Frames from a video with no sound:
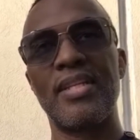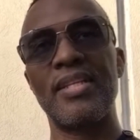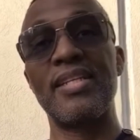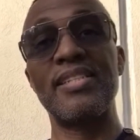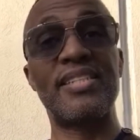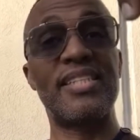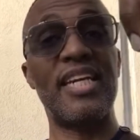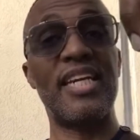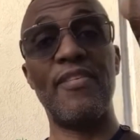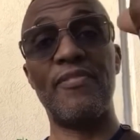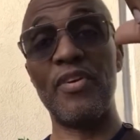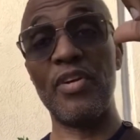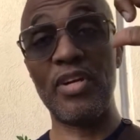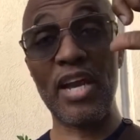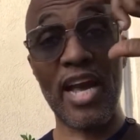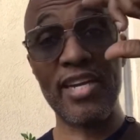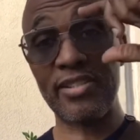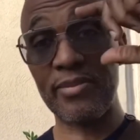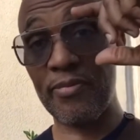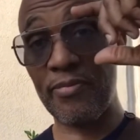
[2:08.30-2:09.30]
to see if you
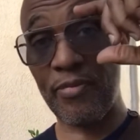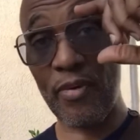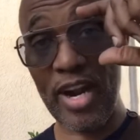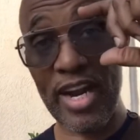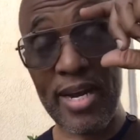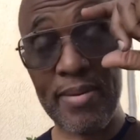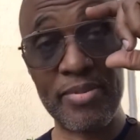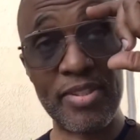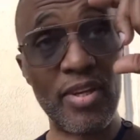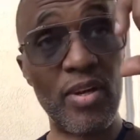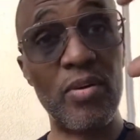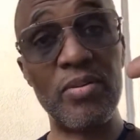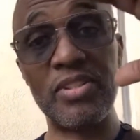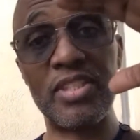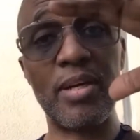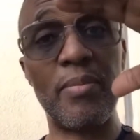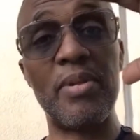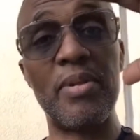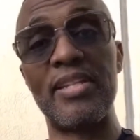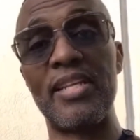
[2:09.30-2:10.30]
got some frames on,
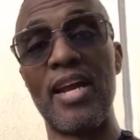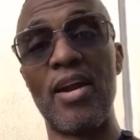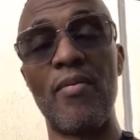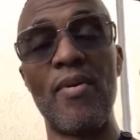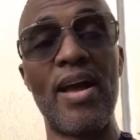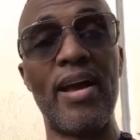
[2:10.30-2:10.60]
something that they